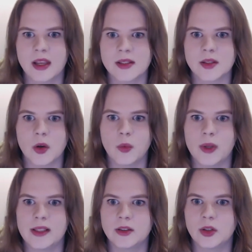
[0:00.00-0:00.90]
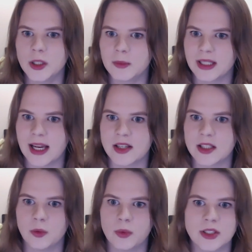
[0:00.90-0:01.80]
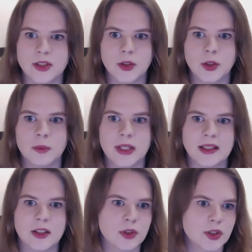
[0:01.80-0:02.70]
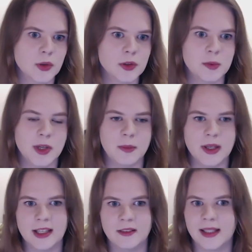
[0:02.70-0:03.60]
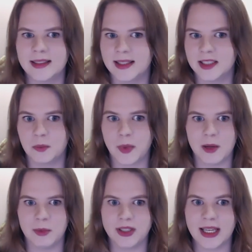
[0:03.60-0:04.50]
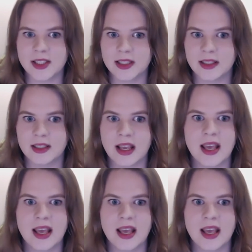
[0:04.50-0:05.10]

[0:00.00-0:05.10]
So with document caching, we assume that a result may be invalidated by a mutation